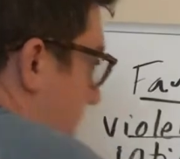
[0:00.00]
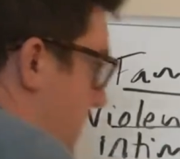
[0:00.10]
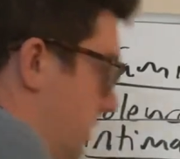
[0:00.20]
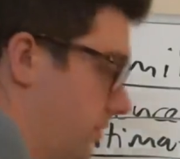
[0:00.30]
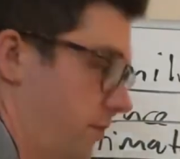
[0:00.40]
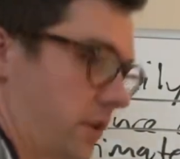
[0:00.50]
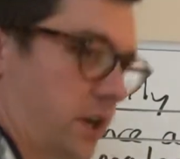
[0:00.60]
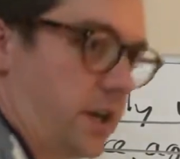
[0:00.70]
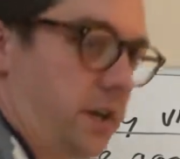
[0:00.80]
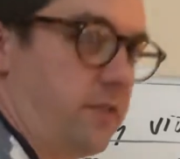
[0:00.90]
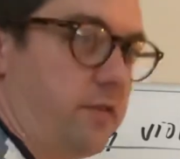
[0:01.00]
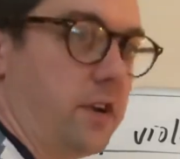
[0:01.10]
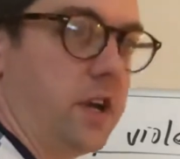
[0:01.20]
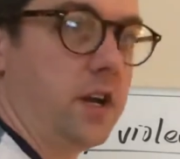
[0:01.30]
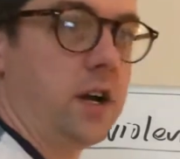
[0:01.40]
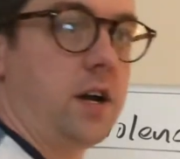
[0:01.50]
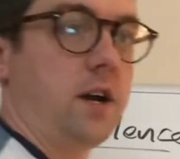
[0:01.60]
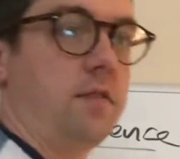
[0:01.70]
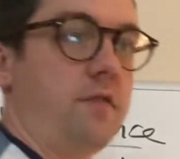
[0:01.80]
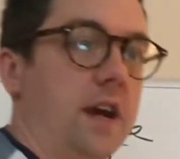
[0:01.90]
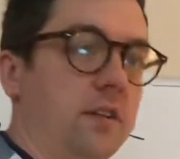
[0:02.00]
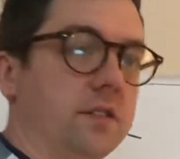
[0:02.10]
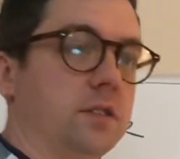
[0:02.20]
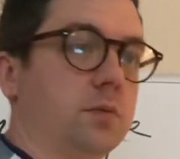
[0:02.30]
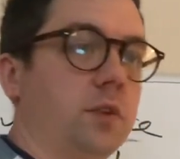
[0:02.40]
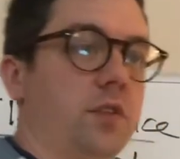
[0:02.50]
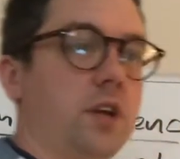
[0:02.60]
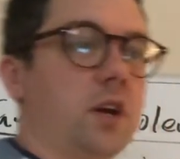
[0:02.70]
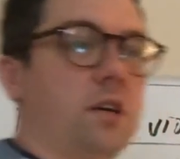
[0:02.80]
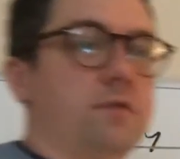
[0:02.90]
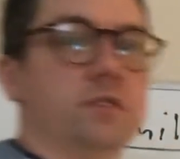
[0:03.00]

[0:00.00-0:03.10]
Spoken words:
of the different kind of violence we think of.